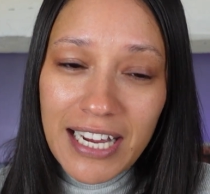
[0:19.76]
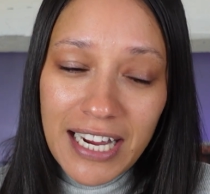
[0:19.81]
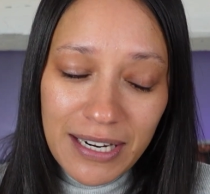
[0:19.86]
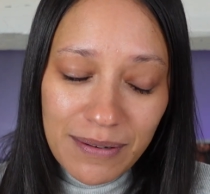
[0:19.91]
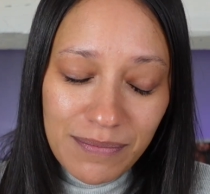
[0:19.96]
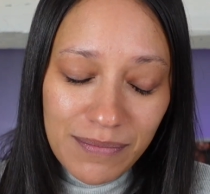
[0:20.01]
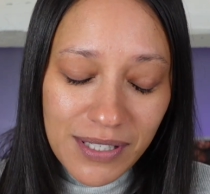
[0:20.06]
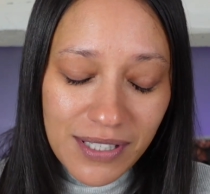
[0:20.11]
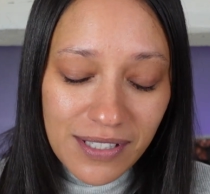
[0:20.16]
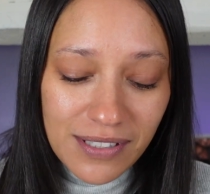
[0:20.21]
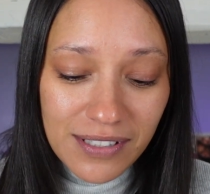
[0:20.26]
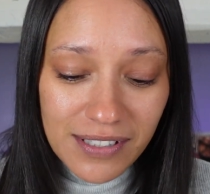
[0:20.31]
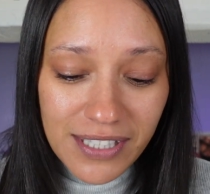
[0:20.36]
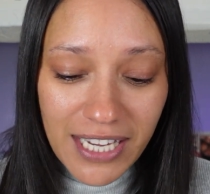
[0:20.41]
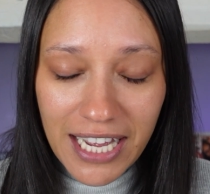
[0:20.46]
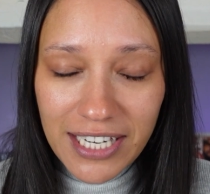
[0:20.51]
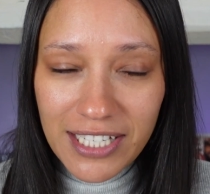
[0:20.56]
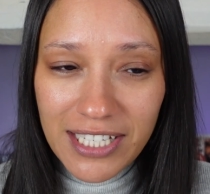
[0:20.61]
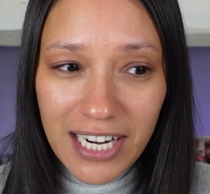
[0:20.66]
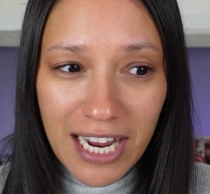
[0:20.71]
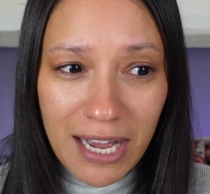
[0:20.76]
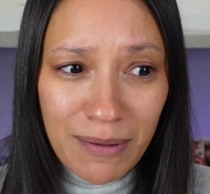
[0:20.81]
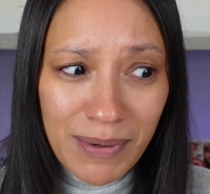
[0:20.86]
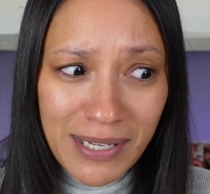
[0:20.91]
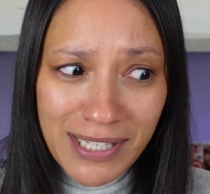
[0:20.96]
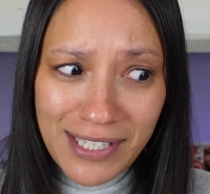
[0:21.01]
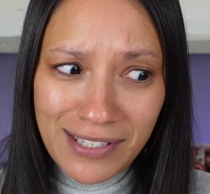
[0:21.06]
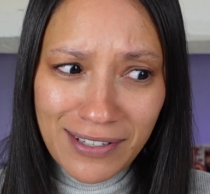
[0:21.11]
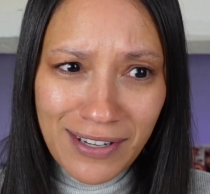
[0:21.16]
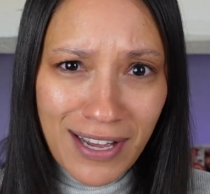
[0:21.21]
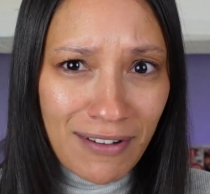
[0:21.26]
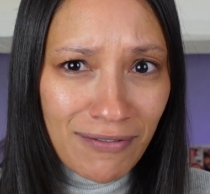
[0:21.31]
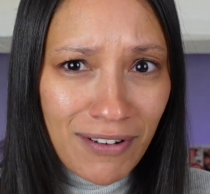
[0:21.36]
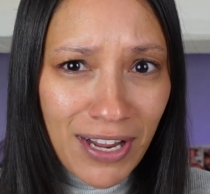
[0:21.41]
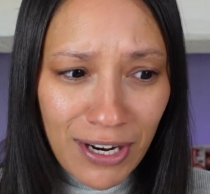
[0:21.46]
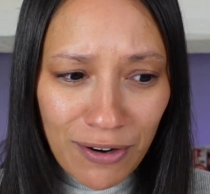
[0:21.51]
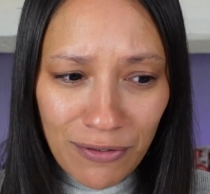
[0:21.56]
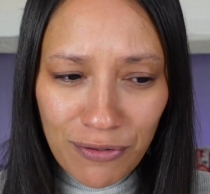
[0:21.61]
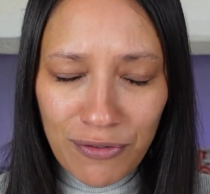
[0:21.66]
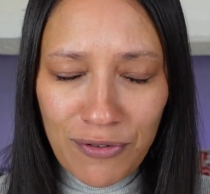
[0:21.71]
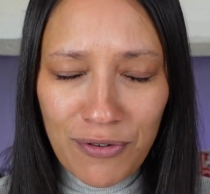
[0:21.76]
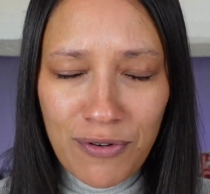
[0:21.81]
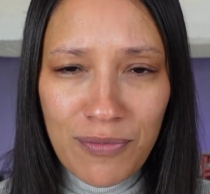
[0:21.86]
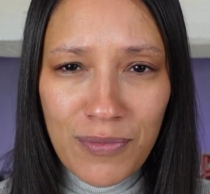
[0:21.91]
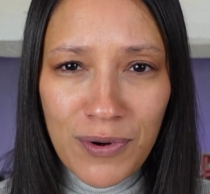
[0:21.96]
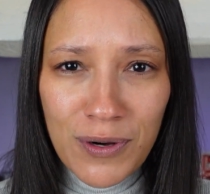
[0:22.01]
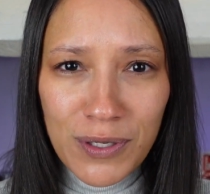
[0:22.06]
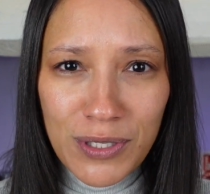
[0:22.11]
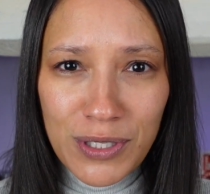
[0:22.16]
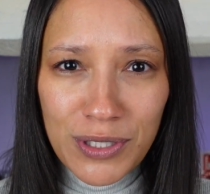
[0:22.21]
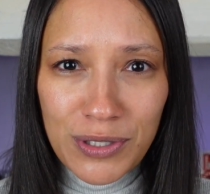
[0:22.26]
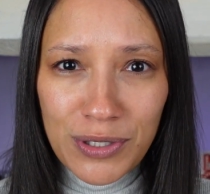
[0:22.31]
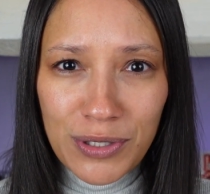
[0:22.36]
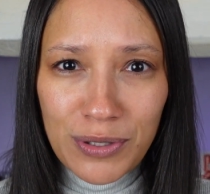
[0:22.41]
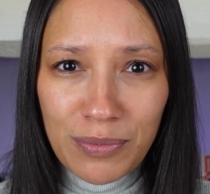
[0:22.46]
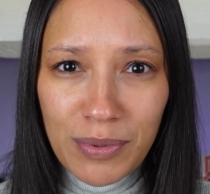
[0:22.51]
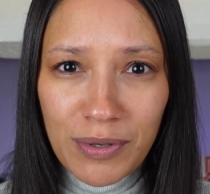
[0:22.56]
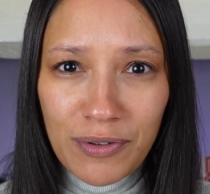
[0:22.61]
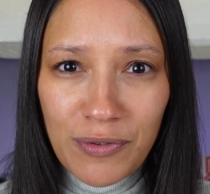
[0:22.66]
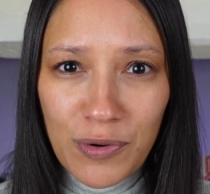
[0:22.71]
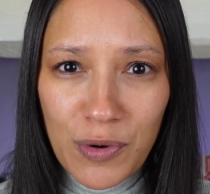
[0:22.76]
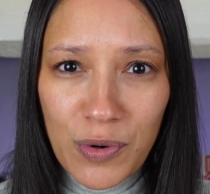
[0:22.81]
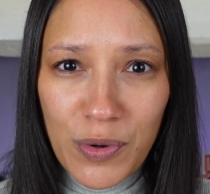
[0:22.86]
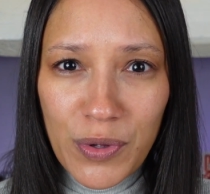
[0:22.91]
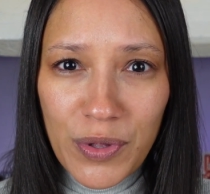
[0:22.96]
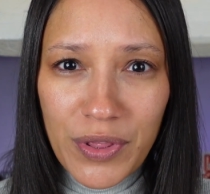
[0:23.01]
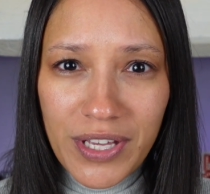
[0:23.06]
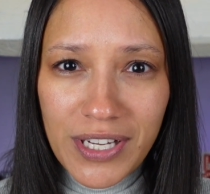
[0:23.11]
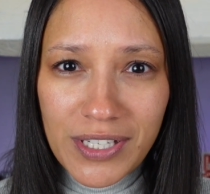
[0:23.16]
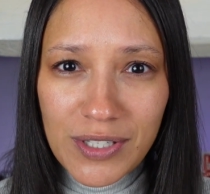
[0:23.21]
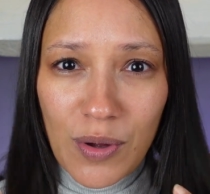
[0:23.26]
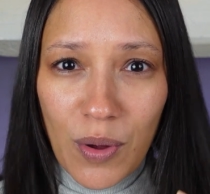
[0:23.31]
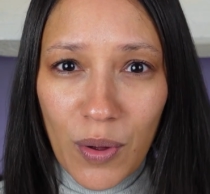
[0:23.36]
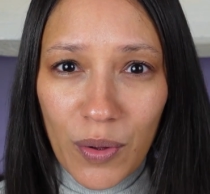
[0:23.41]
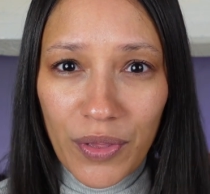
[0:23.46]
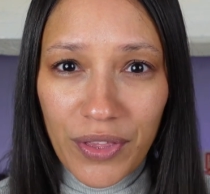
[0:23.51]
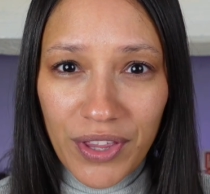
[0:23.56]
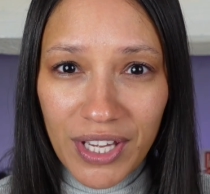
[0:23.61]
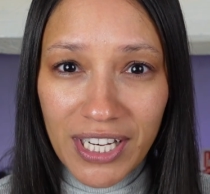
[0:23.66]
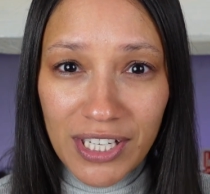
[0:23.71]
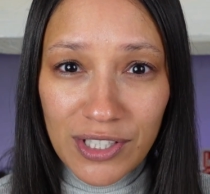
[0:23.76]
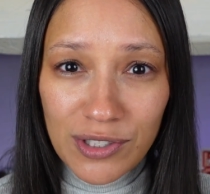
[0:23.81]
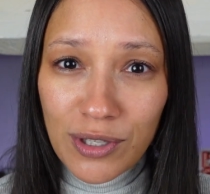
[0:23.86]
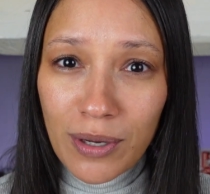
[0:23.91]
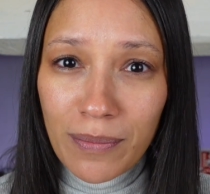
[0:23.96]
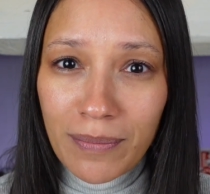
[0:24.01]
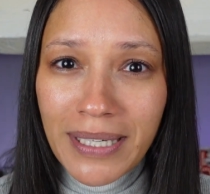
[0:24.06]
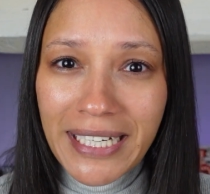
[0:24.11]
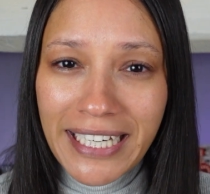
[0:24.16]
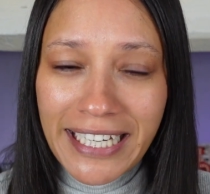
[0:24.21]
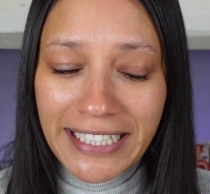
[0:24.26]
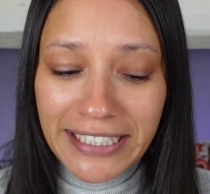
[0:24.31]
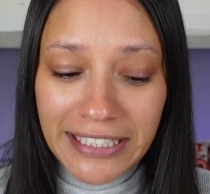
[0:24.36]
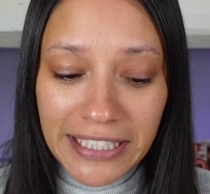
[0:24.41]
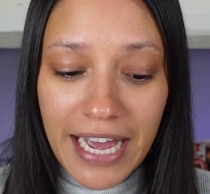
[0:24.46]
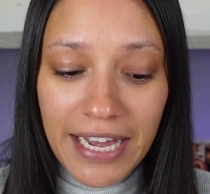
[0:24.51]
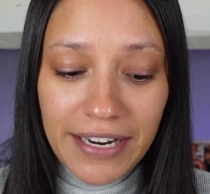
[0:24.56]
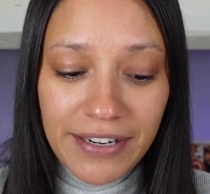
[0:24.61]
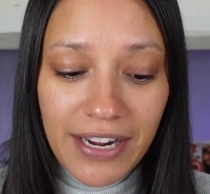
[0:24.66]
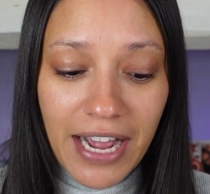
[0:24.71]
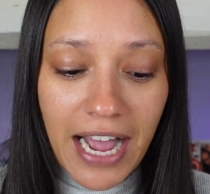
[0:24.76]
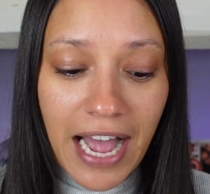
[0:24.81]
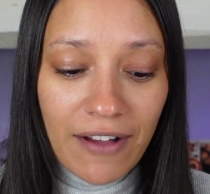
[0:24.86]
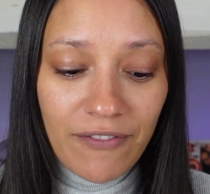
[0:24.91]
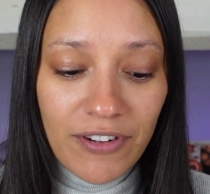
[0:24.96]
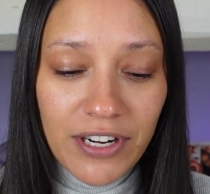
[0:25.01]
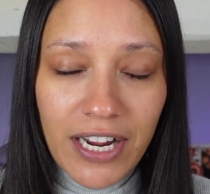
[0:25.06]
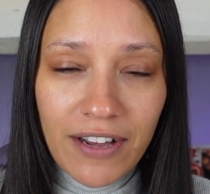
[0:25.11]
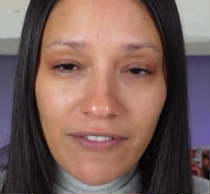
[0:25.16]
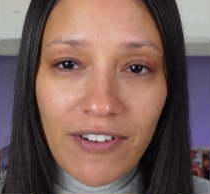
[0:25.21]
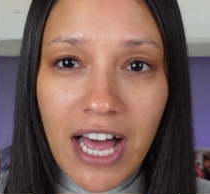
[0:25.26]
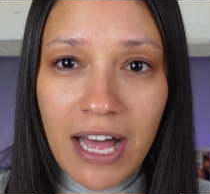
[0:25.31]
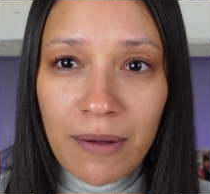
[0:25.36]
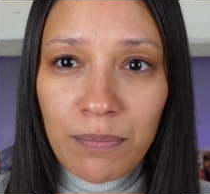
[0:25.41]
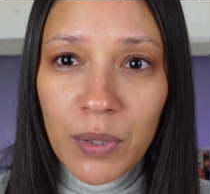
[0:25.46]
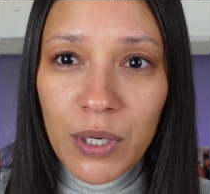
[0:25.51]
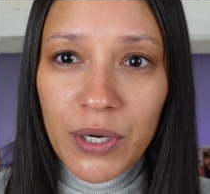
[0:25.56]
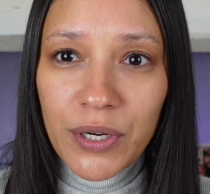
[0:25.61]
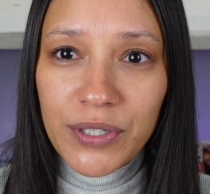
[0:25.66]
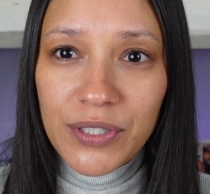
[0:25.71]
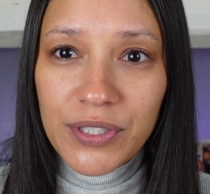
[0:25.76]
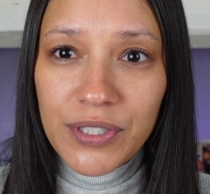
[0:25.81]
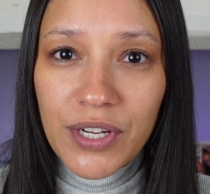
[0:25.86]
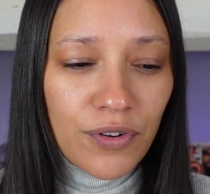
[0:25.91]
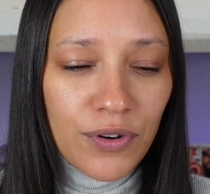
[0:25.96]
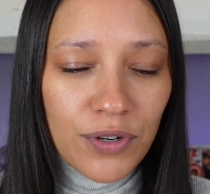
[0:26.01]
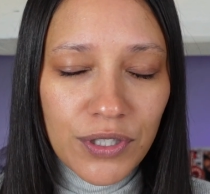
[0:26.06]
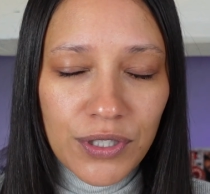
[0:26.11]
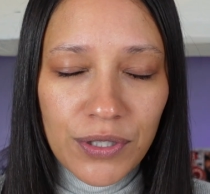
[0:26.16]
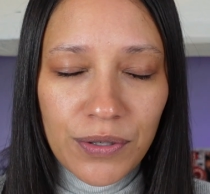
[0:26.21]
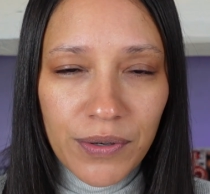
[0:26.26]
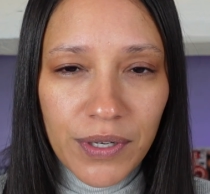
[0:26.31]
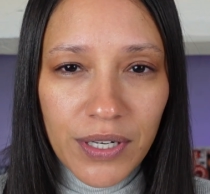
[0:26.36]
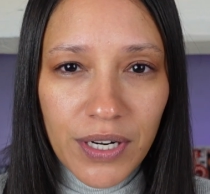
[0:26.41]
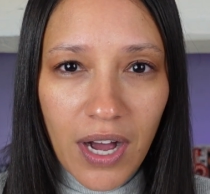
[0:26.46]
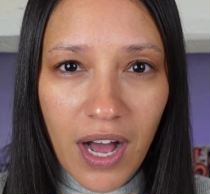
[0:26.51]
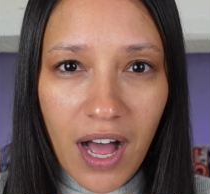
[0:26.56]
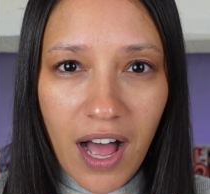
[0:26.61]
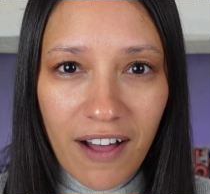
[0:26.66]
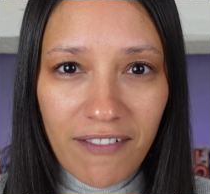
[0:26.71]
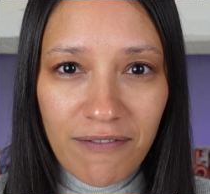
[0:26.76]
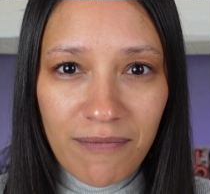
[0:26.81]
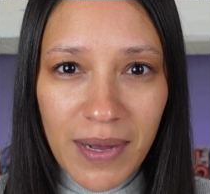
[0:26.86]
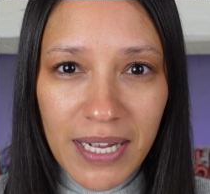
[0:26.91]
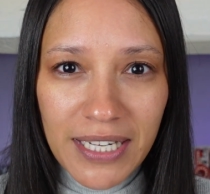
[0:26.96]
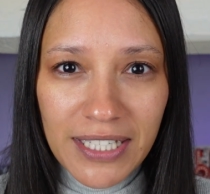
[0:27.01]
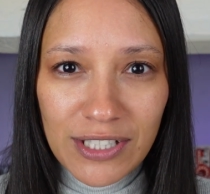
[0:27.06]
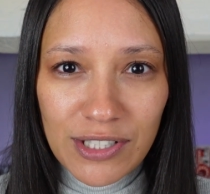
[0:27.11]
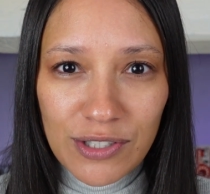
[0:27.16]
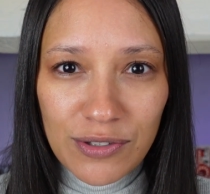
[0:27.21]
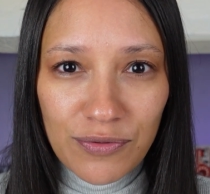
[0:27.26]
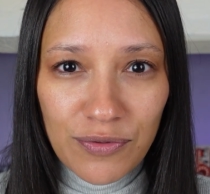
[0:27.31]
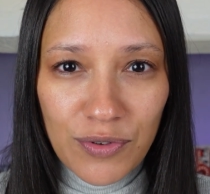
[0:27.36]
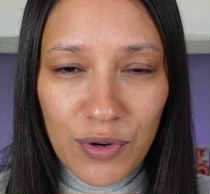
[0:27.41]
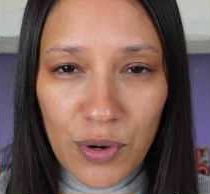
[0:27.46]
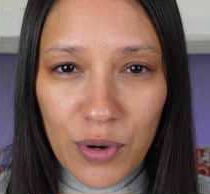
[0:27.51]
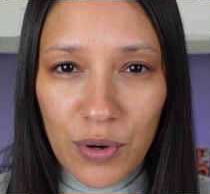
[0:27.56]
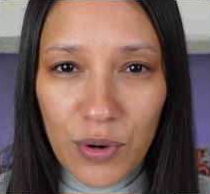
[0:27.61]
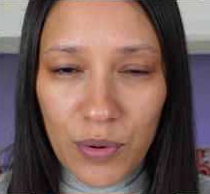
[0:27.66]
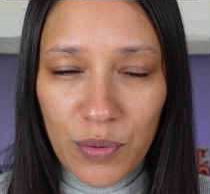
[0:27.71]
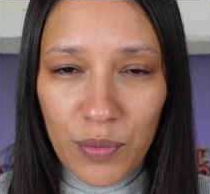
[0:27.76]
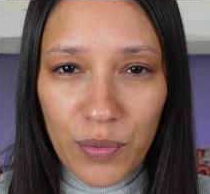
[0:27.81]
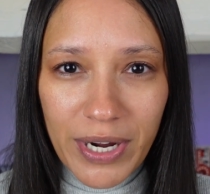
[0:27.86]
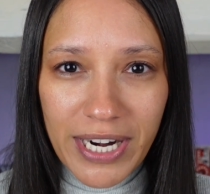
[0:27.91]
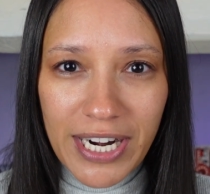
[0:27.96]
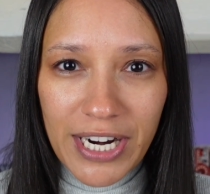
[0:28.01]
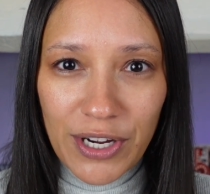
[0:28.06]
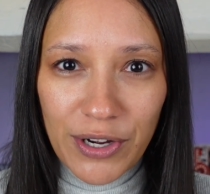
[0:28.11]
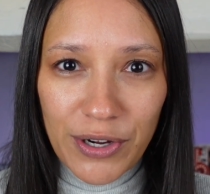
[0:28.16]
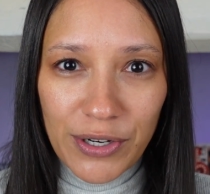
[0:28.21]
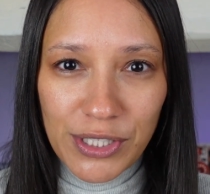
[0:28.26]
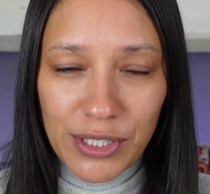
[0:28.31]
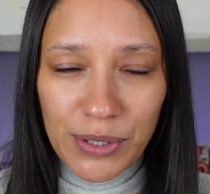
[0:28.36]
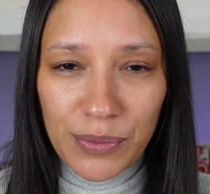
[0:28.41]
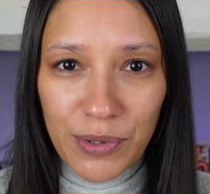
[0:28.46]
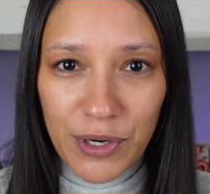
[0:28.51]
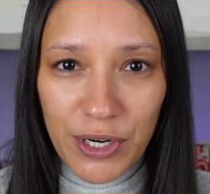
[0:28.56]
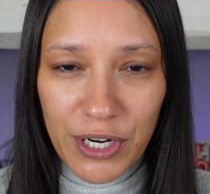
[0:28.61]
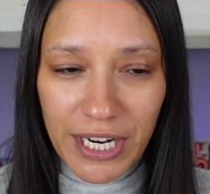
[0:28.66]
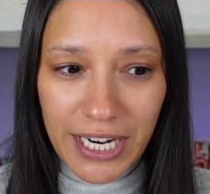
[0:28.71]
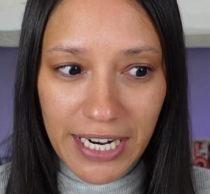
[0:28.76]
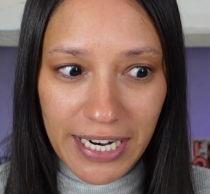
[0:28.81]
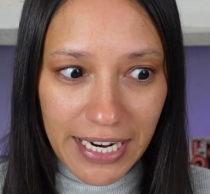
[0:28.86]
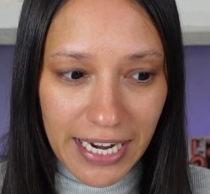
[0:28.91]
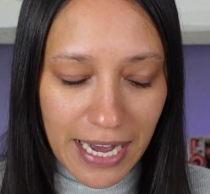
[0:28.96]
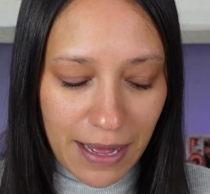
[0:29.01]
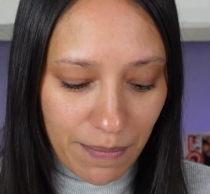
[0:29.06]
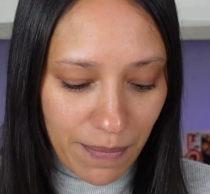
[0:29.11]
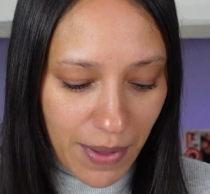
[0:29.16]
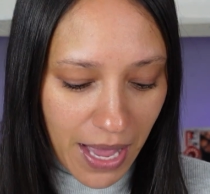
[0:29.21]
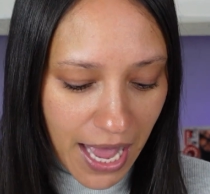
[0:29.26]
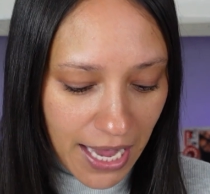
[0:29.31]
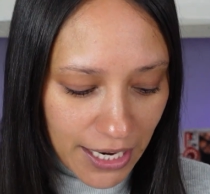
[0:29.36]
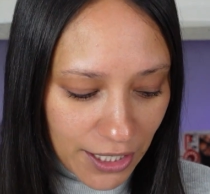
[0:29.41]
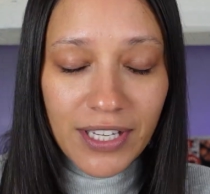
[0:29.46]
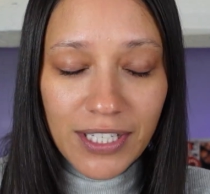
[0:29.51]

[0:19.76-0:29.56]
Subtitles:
I'm still catching up. I still have like 4 more to do before this whole thing is complete, and I have enough uploads for 2.5 months for when I go to work and come back.